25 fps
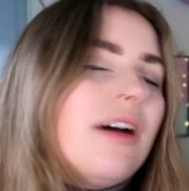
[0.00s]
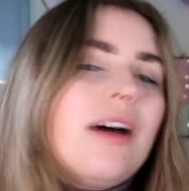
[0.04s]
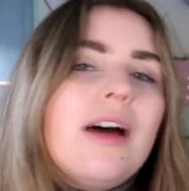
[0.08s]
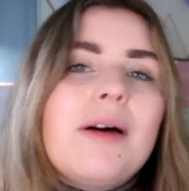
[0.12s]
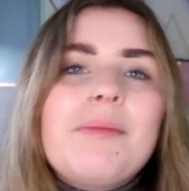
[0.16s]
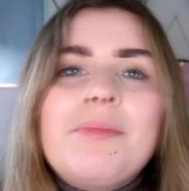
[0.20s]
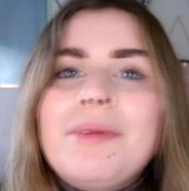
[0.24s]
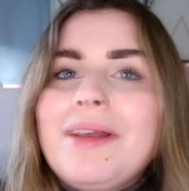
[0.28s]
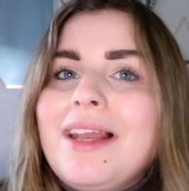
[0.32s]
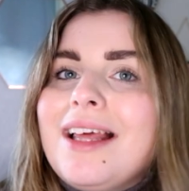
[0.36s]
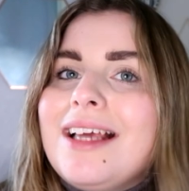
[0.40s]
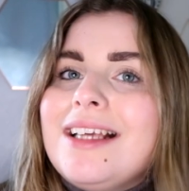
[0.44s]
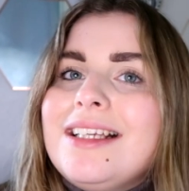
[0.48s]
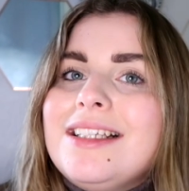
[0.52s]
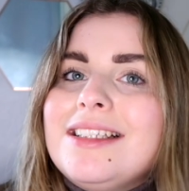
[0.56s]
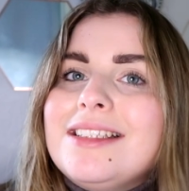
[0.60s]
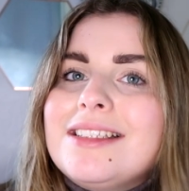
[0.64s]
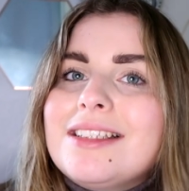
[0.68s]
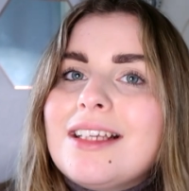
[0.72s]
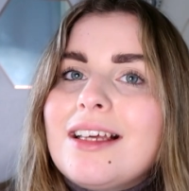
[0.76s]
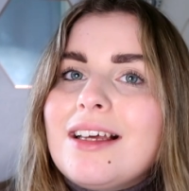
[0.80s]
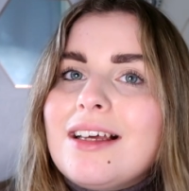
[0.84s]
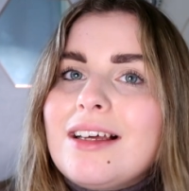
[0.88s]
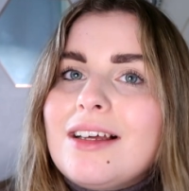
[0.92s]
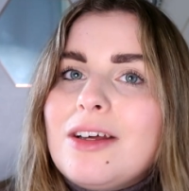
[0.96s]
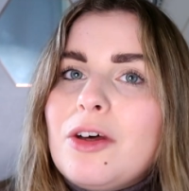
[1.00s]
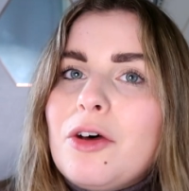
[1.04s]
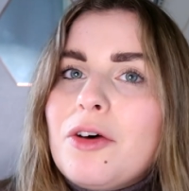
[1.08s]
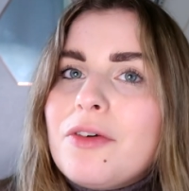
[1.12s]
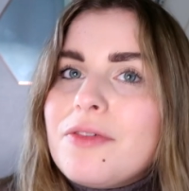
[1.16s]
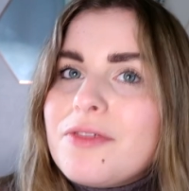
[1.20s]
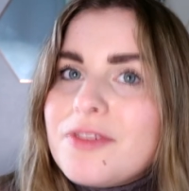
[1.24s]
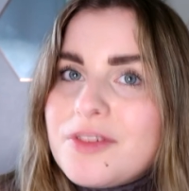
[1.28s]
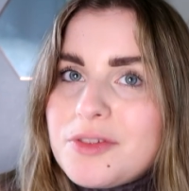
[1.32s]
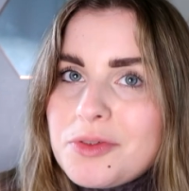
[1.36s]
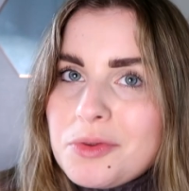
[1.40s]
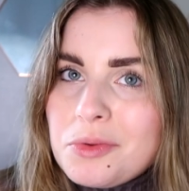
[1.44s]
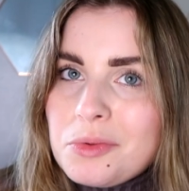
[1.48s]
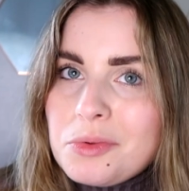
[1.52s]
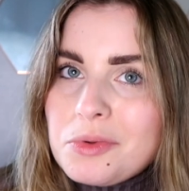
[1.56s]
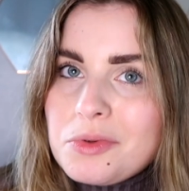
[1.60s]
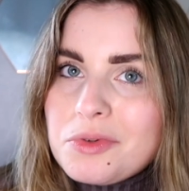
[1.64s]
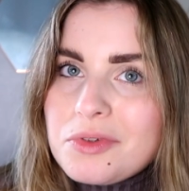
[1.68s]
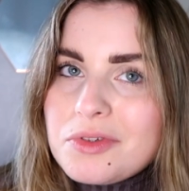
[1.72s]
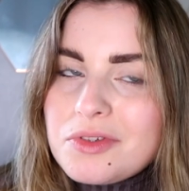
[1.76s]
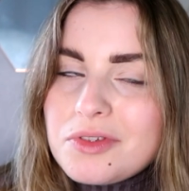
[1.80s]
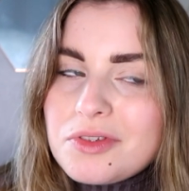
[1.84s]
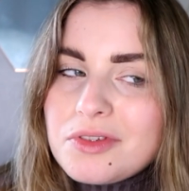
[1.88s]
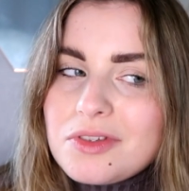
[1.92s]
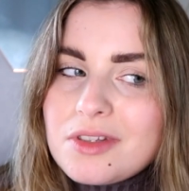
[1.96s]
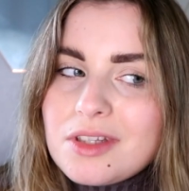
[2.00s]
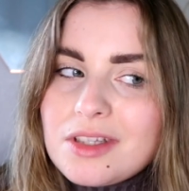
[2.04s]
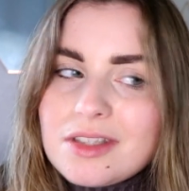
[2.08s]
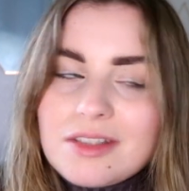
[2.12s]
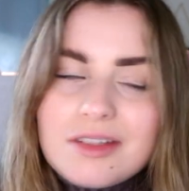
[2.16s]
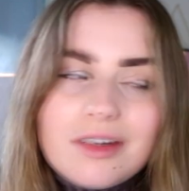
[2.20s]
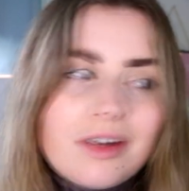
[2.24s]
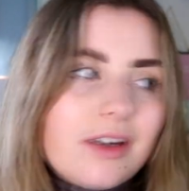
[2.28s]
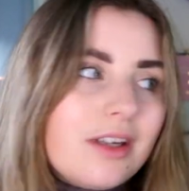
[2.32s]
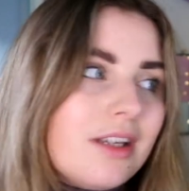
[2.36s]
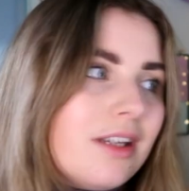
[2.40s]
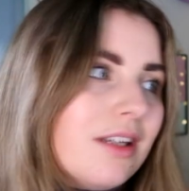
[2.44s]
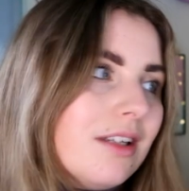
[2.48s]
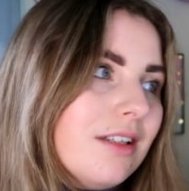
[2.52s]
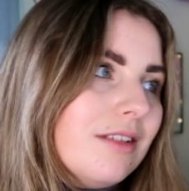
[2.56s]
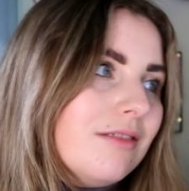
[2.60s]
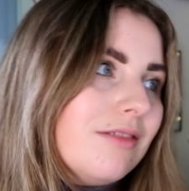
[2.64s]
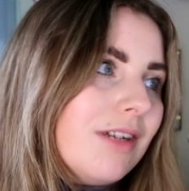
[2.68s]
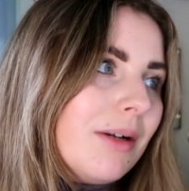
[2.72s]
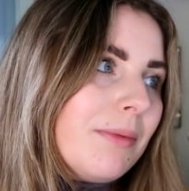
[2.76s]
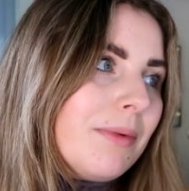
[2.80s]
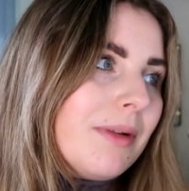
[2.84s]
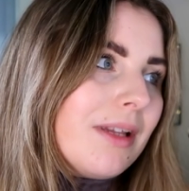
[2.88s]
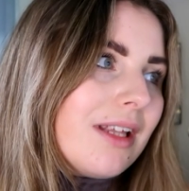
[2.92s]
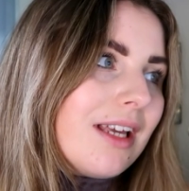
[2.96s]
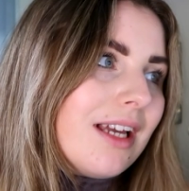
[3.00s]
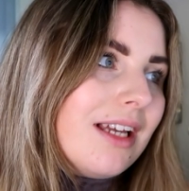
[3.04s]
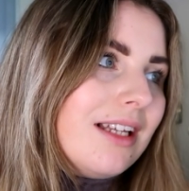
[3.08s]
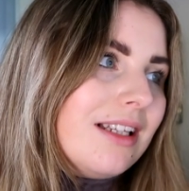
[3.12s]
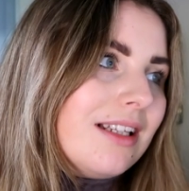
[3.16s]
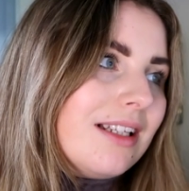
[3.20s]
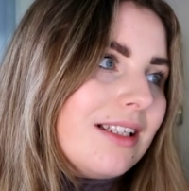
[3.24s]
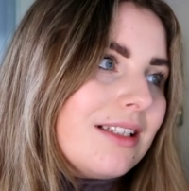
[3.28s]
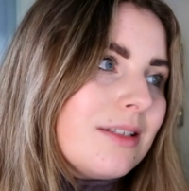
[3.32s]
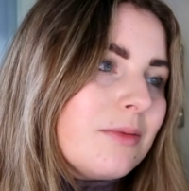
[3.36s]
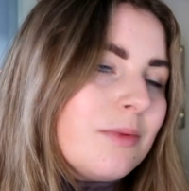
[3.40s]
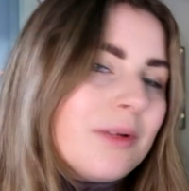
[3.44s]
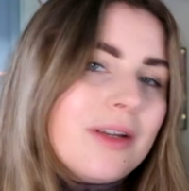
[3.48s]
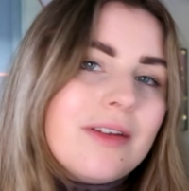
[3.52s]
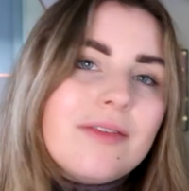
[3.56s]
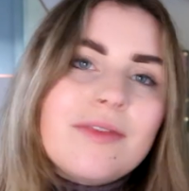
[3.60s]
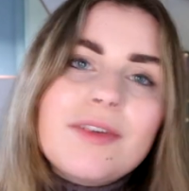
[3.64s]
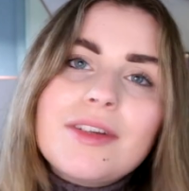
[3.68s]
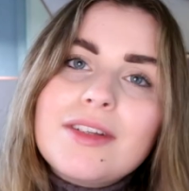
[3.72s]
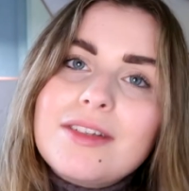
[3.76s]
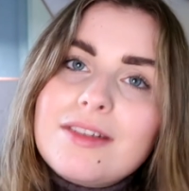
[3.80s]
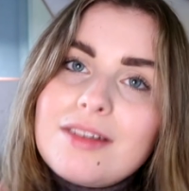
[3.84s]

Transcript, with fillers: a blazer of sorts that I can replicate this with.